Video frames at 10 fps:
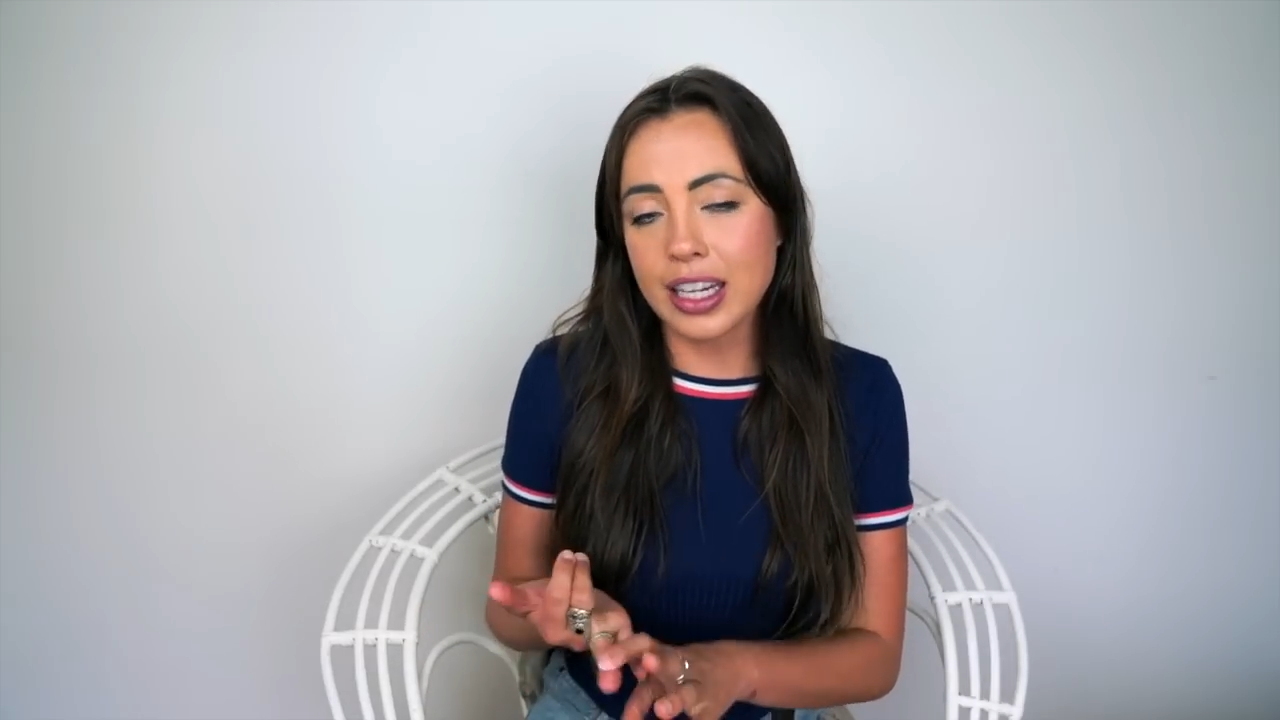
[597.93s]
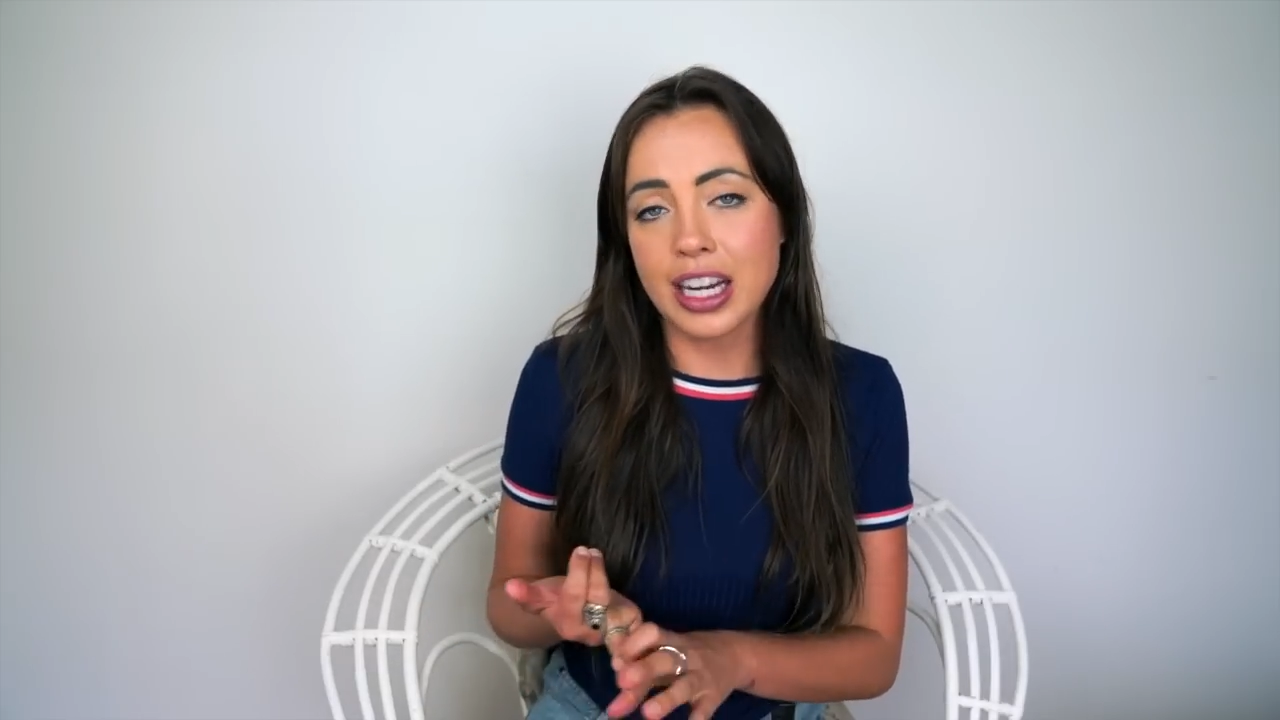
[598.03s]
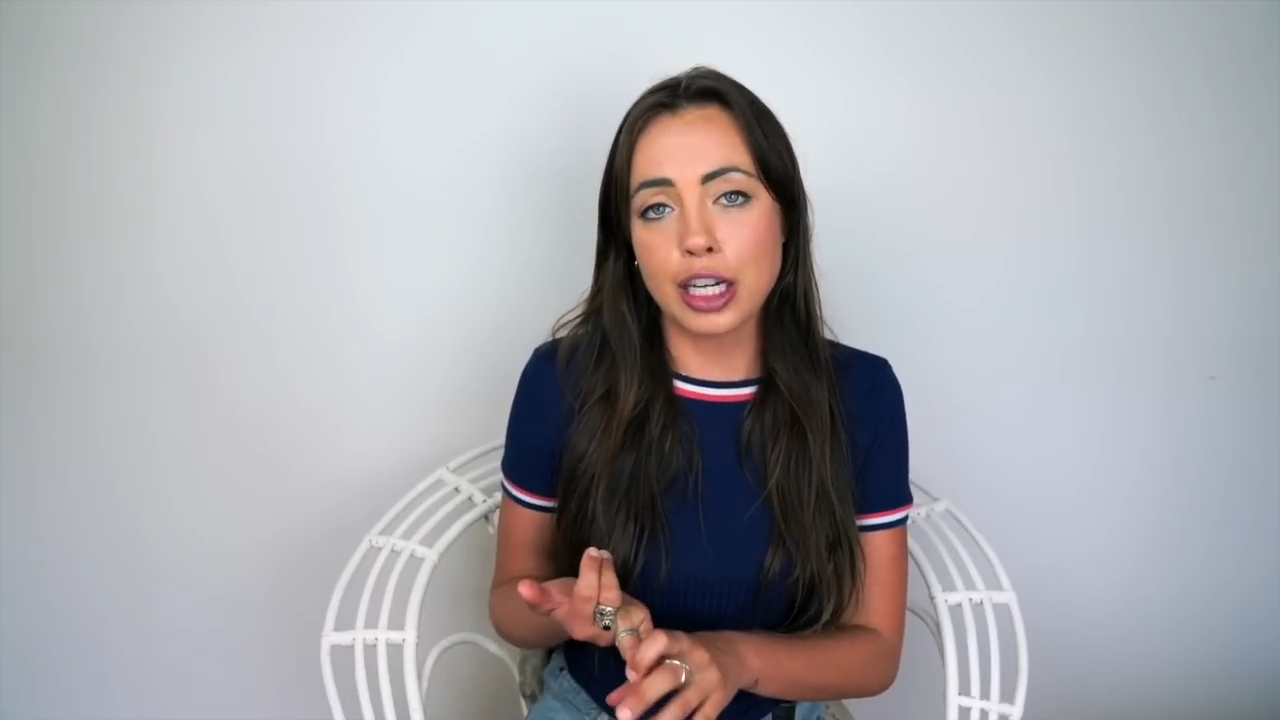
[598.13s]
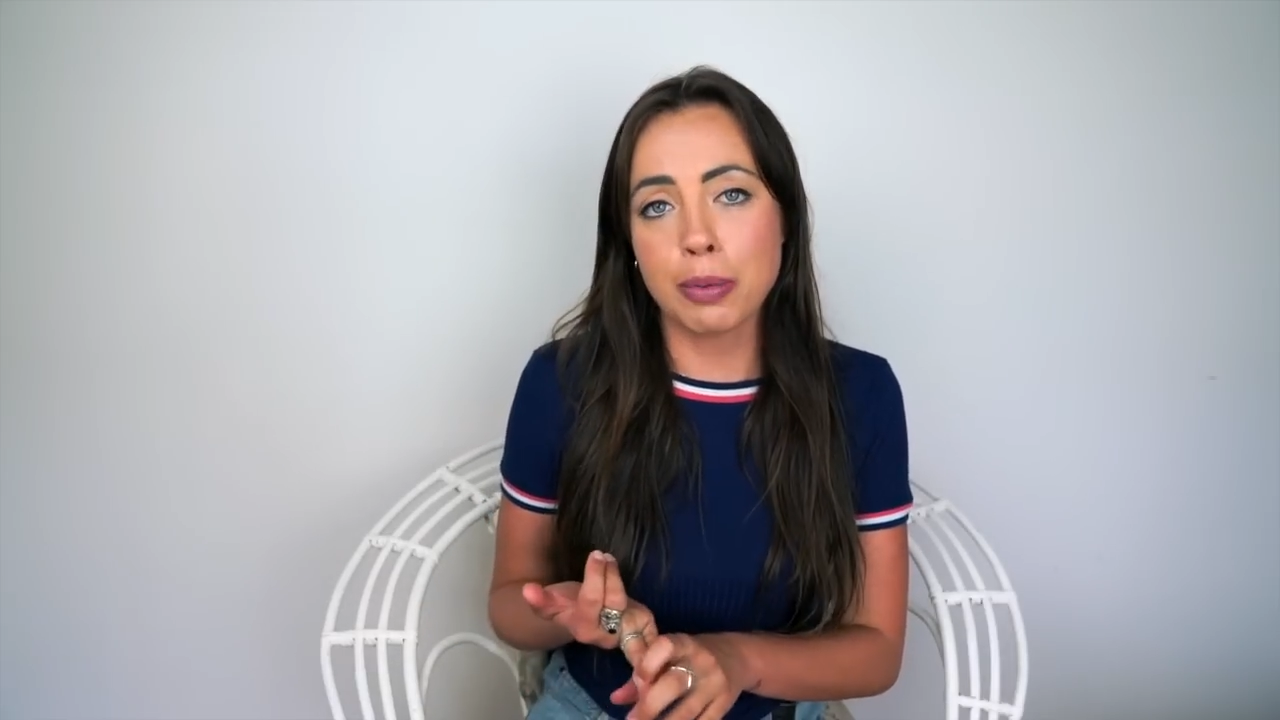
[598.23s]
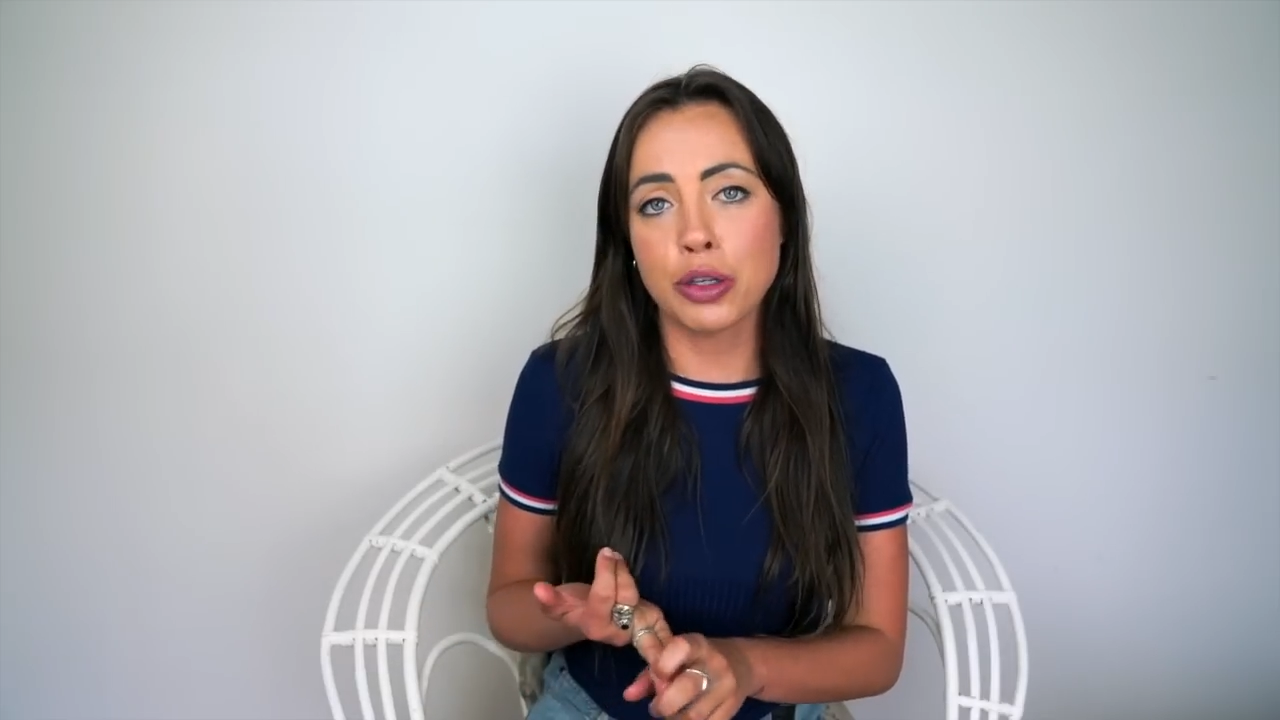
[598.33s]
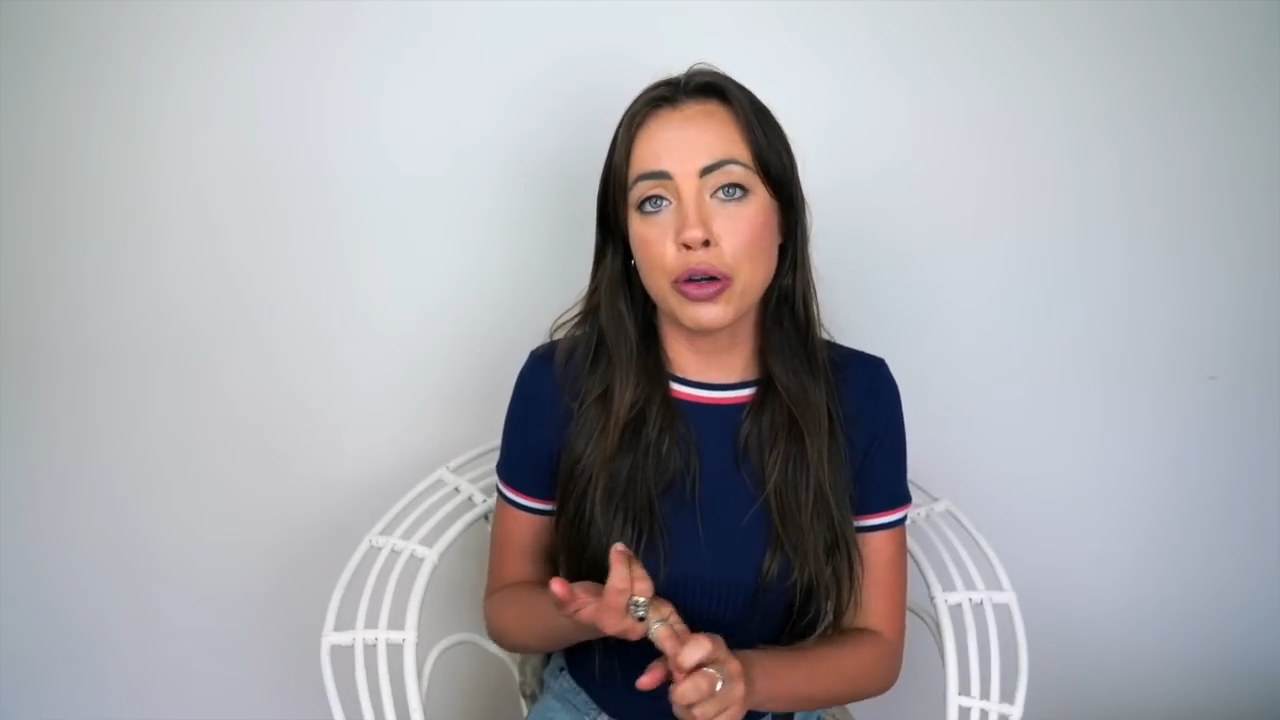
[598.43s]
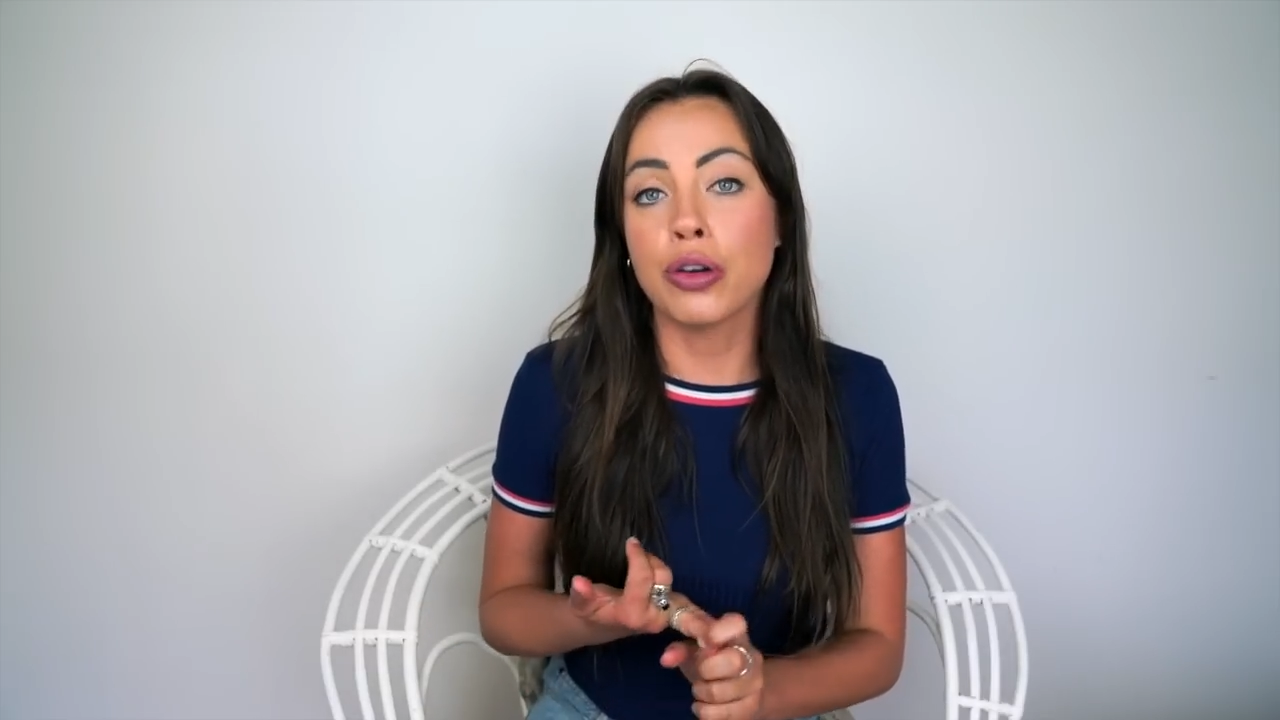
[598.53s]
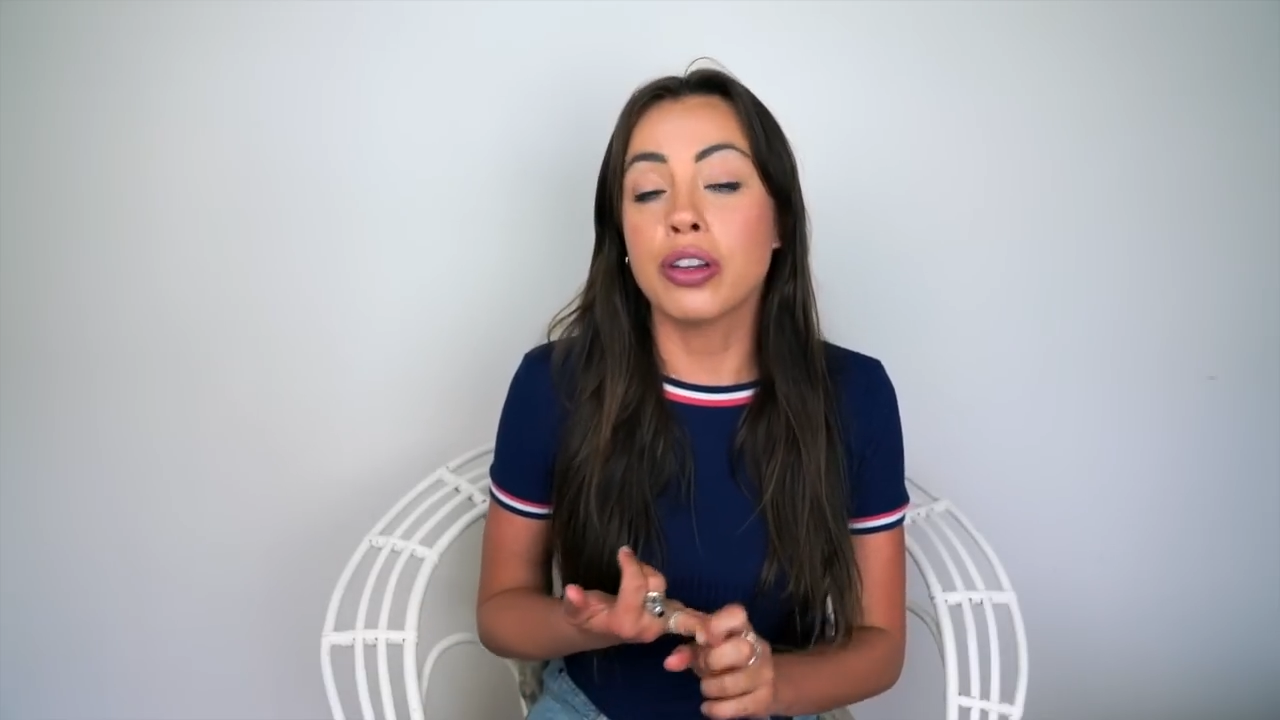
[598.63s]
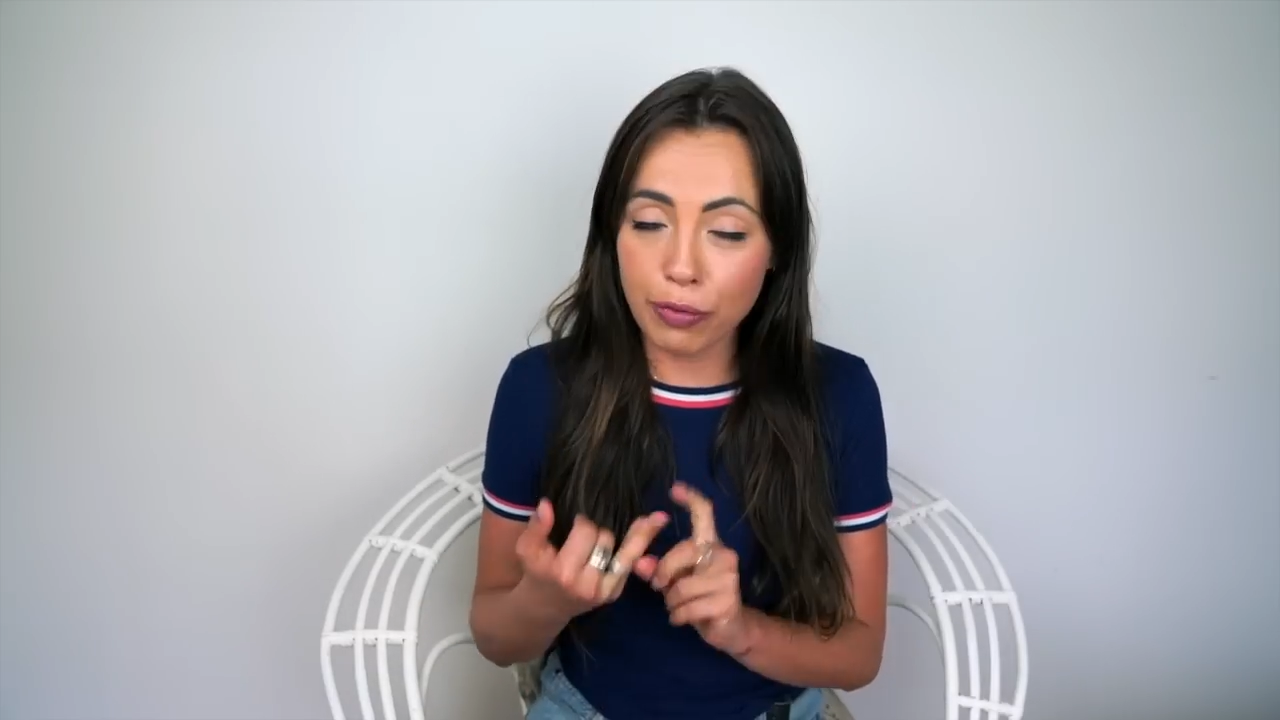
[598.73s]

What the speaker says: attachments on.